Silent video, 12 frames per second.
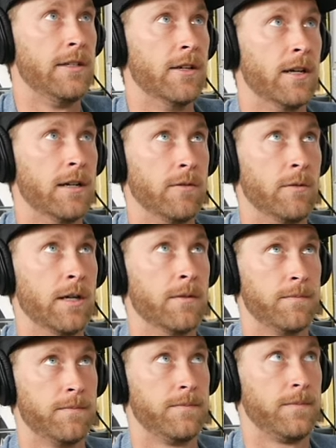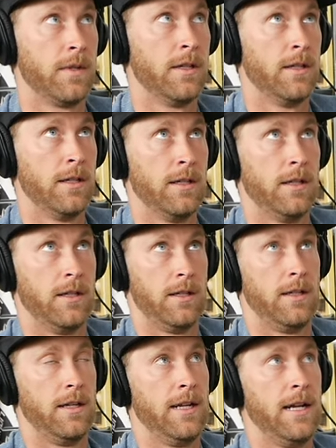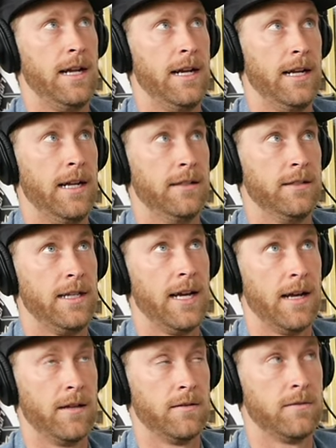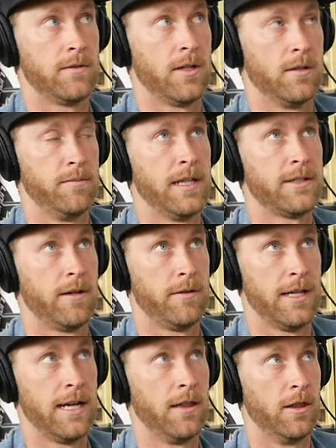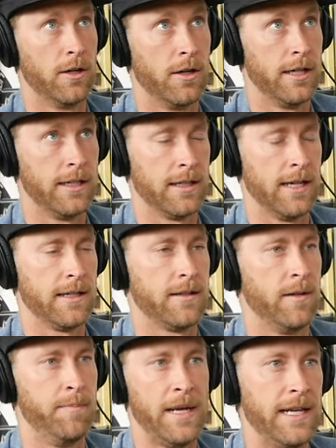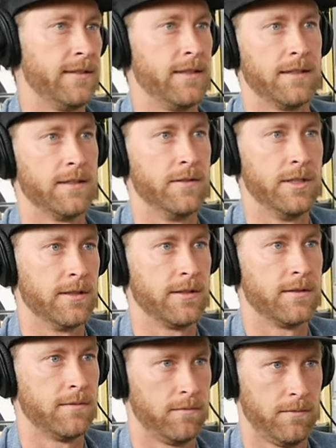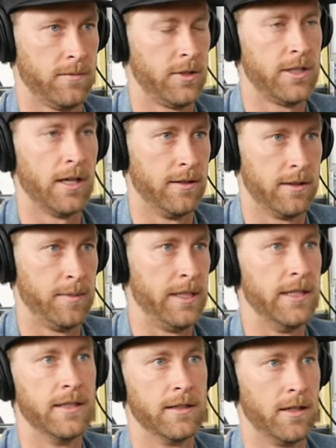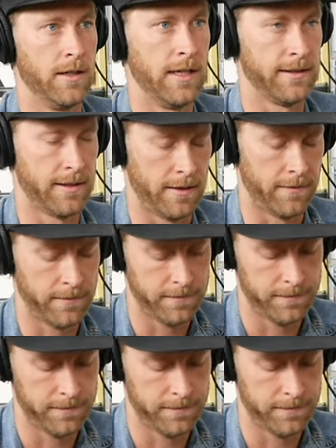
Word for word: dirt everywhere. And yeah, so I was messing around with that, learning like the basics of just shutter speed and all that stuff.